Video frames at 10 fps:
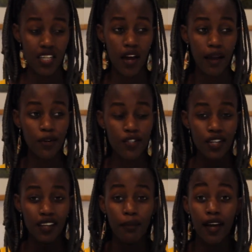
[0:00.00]
Now I'm not
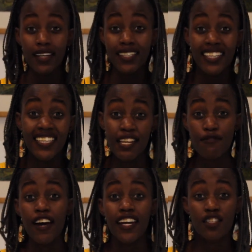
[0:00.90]
talking about
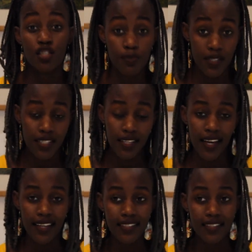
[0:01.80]
dignified spitting, guys.